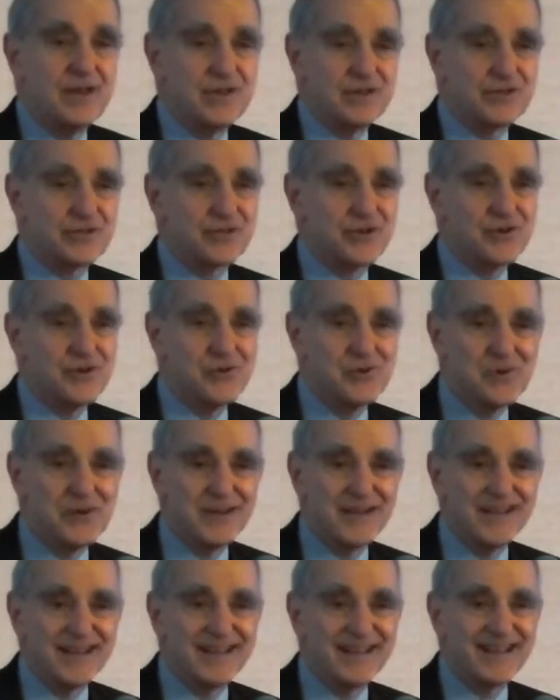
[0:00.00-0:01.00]
So
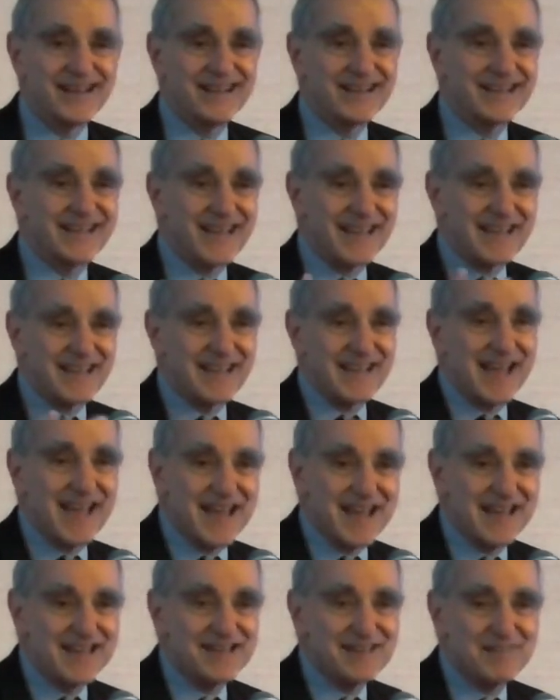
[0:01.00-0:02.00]

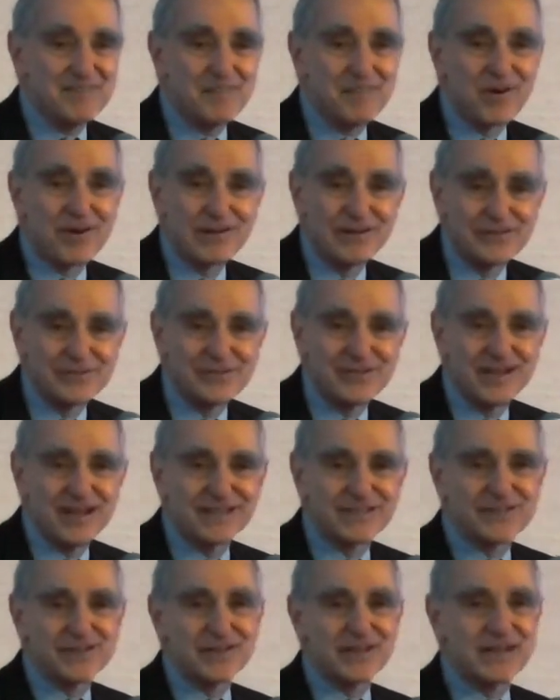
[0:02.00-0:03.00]
Ken Barlow's
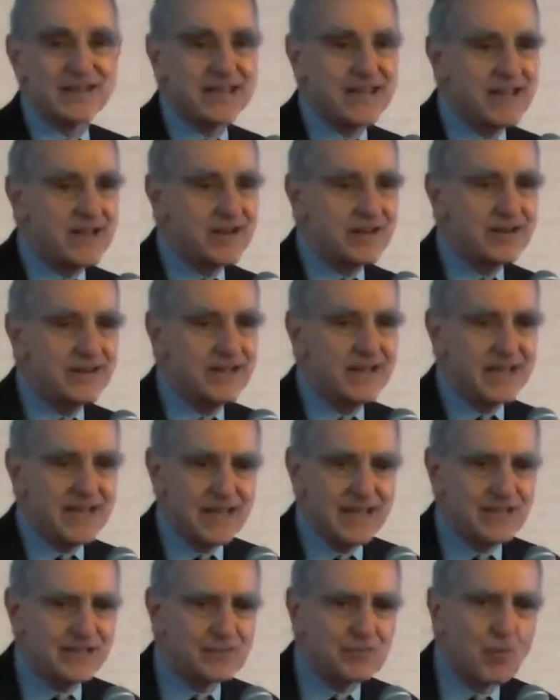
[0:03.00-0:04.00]
doctor can hear
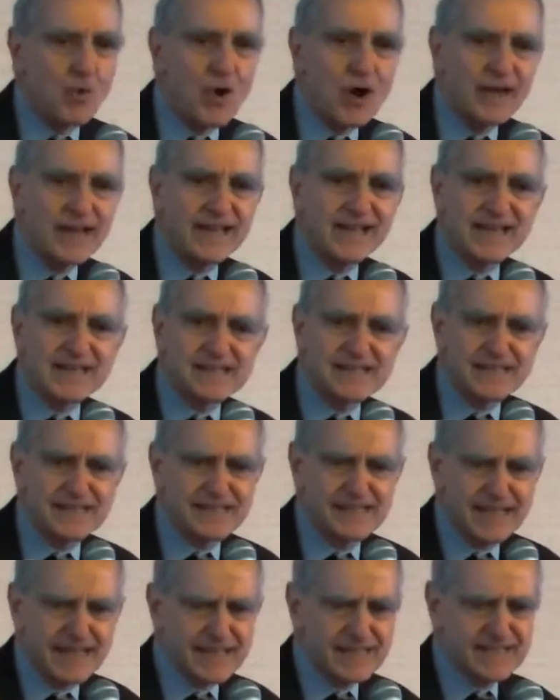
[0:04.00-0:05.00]
he's walking at
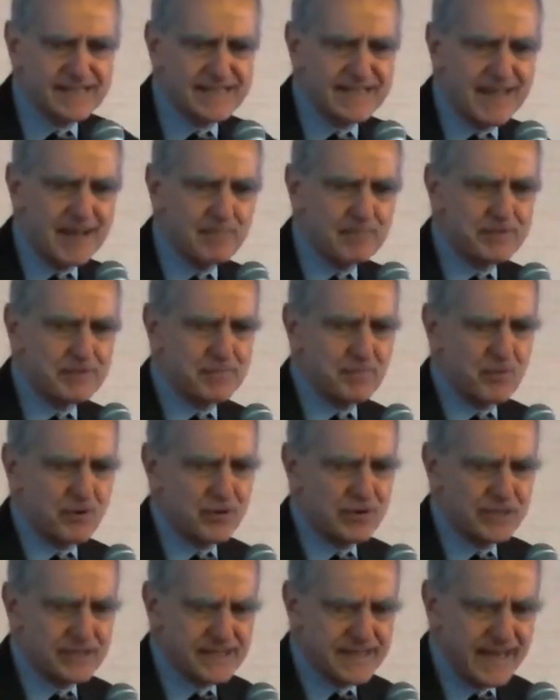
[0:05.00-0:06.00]
6 steps
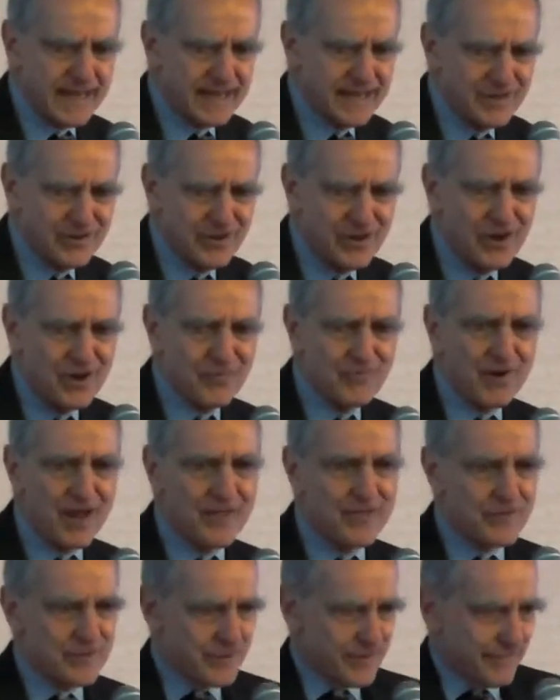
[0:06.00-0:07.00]
per second
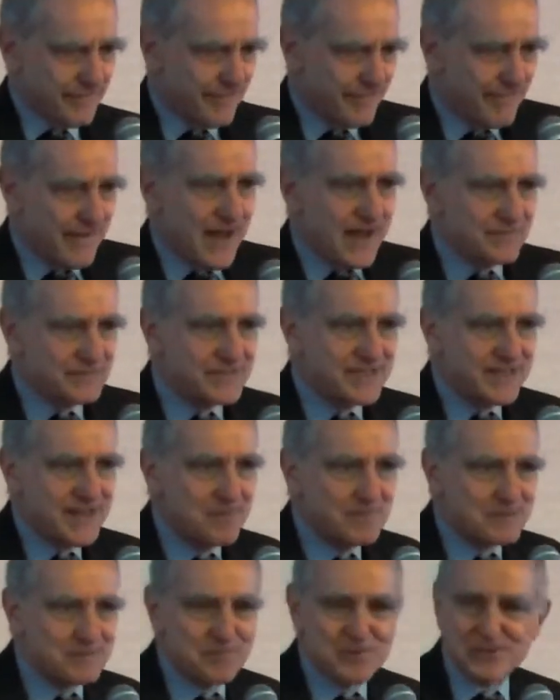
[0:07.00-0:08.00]
rather than 5
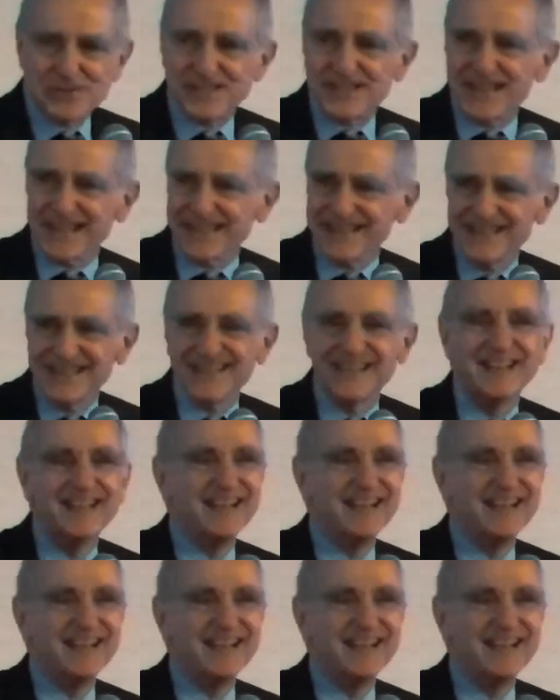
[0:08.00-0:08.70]
steps per second.